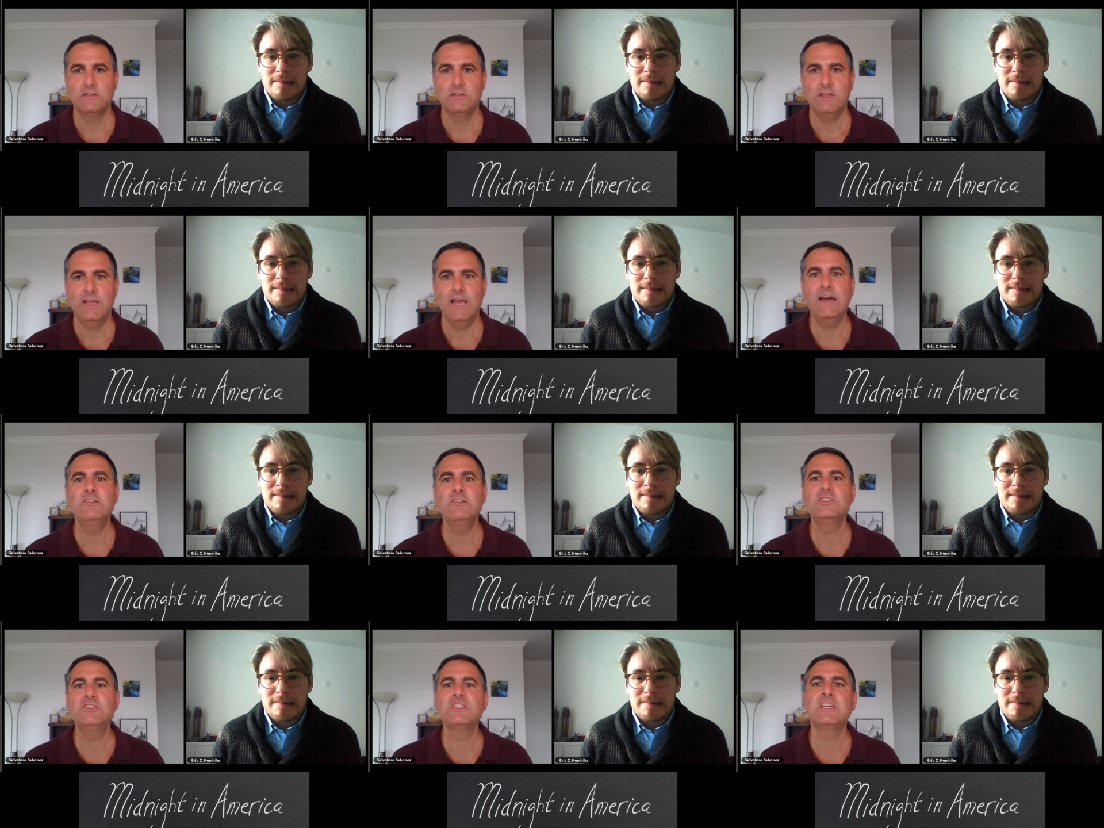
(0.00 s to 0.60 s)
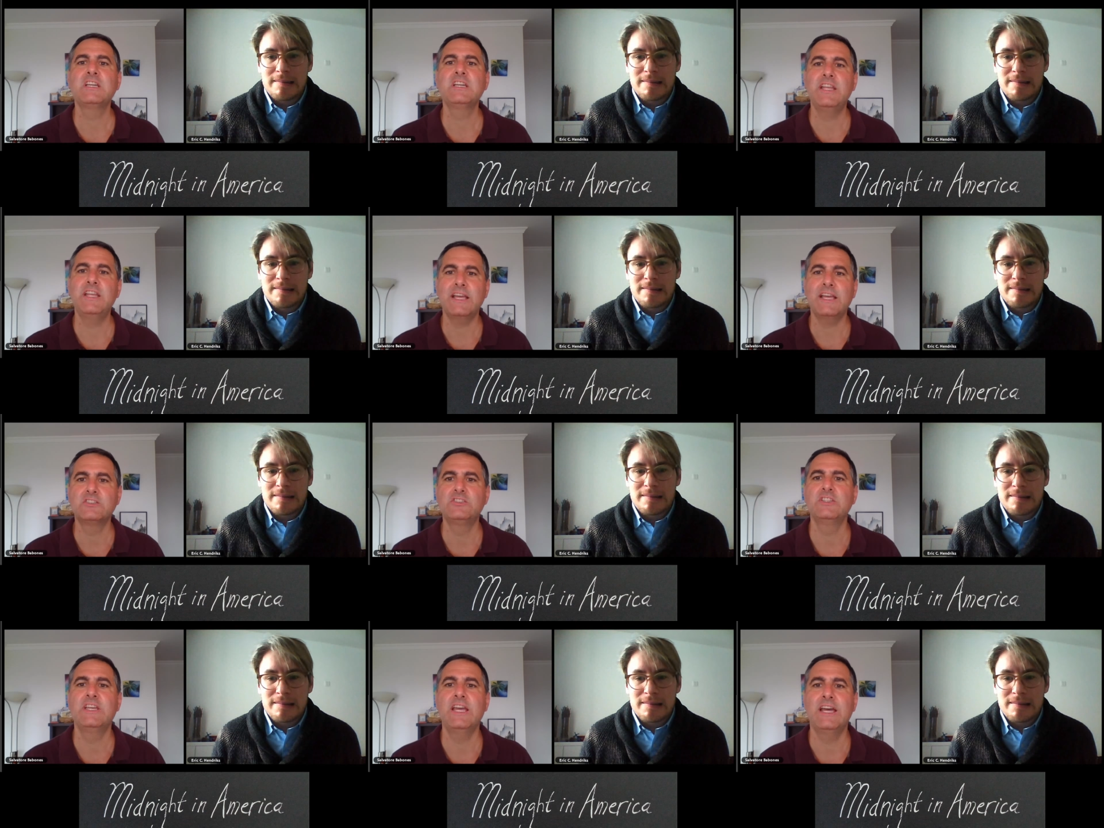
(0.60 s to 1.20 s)
Speaker 1: How does it
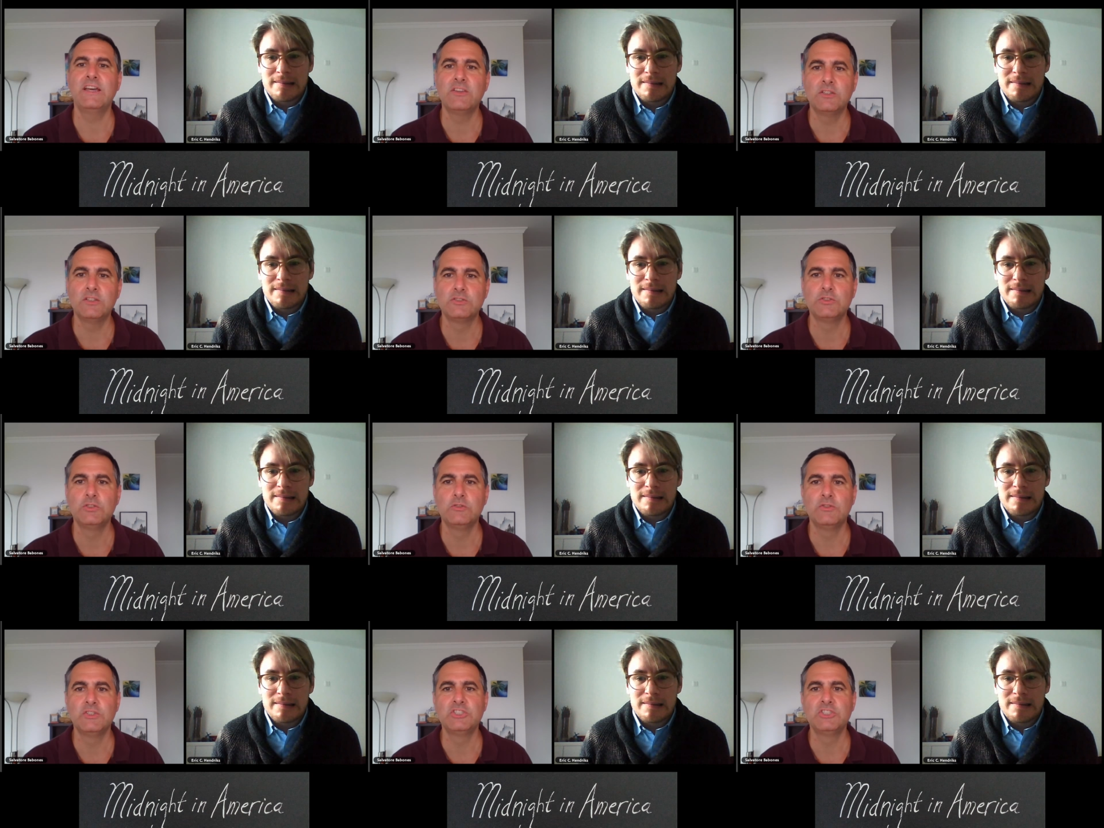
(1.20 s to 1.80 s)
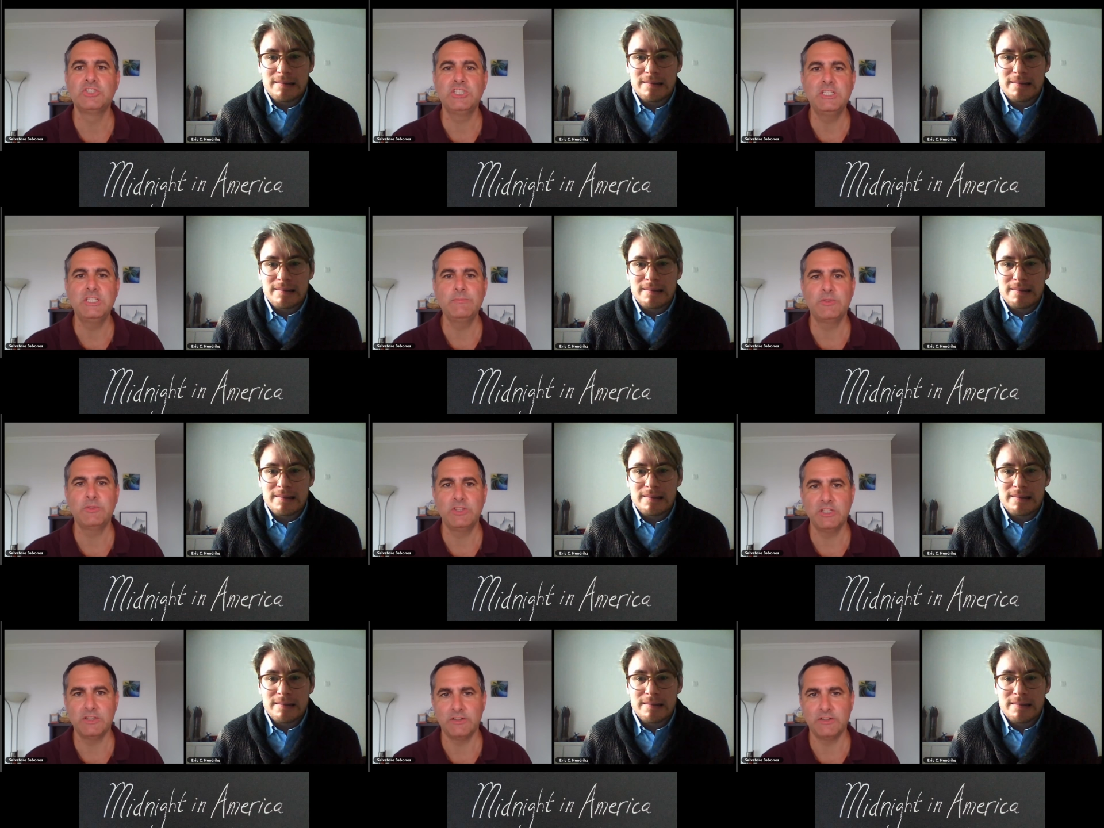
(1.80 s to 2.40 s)
connect together to
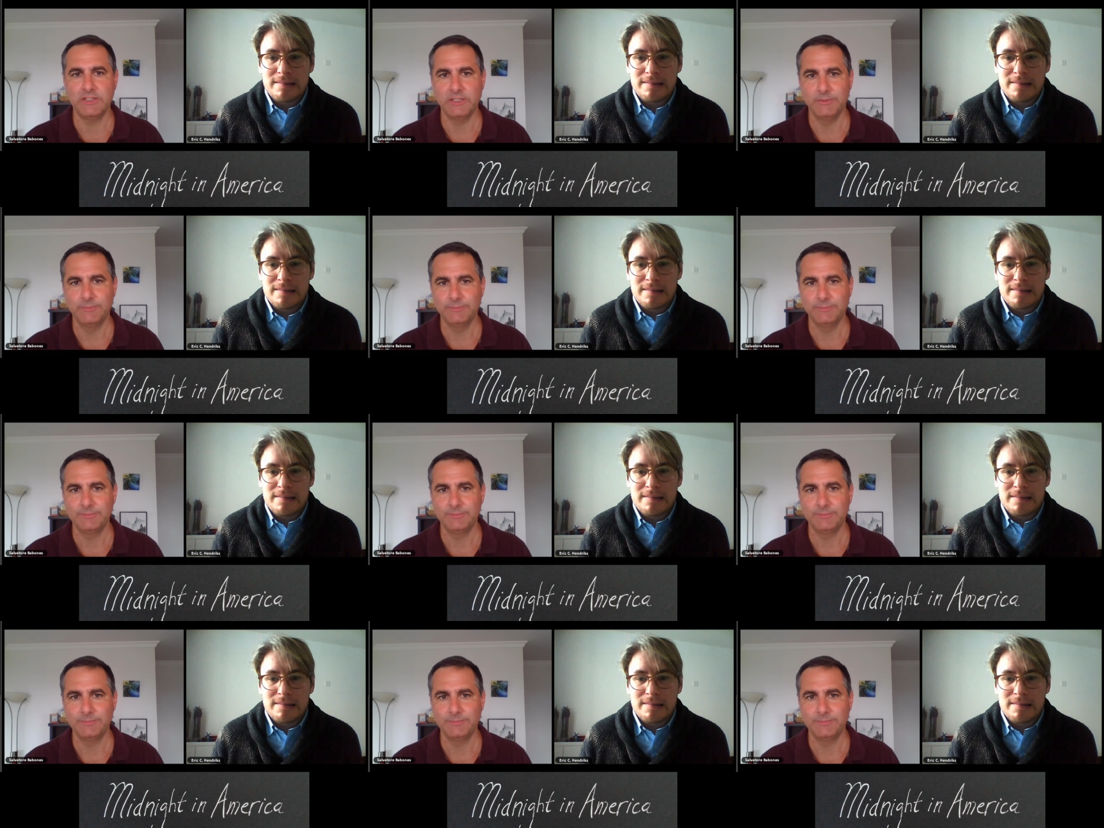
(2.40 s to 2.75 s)
regime theory?